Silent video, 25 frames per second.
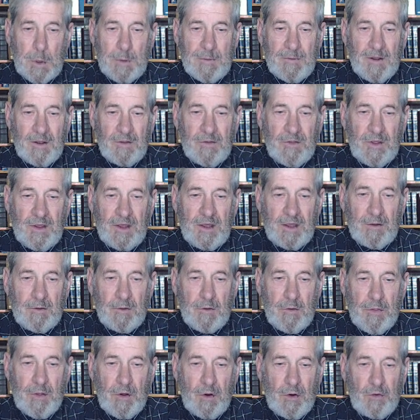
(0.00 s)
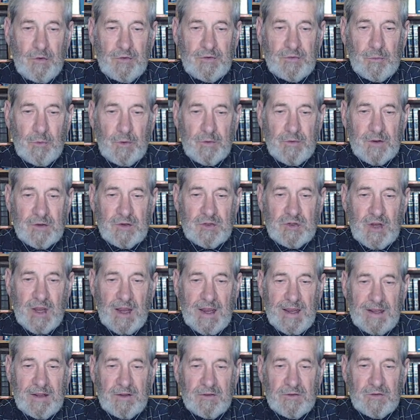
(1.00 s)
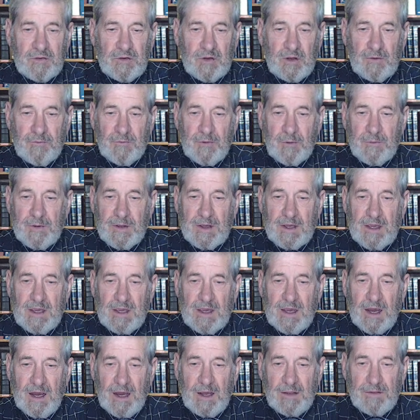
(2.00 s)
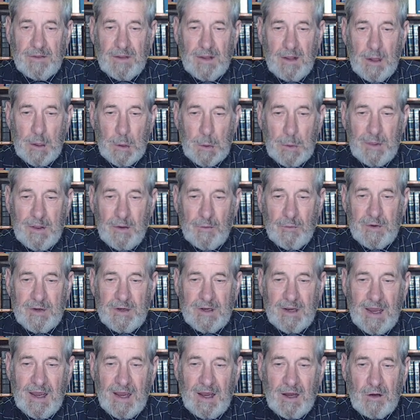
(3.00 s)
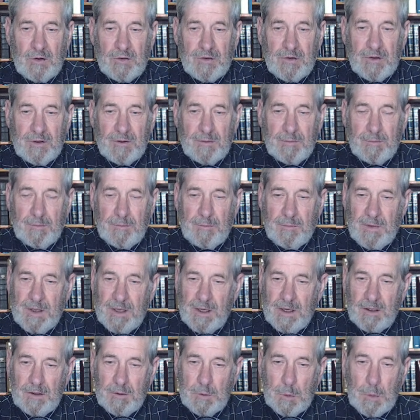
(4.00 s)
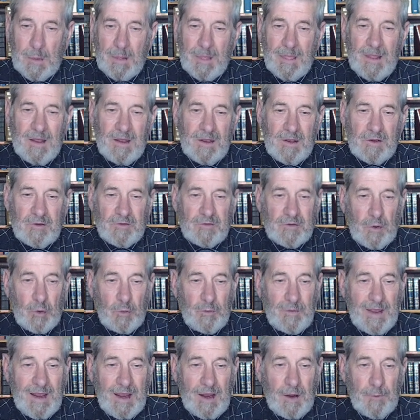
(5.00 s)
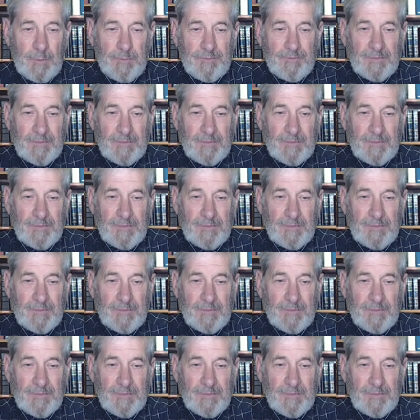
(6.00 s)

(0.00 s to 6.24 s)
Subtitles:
Those were the giants from the eon, the renowned men. So now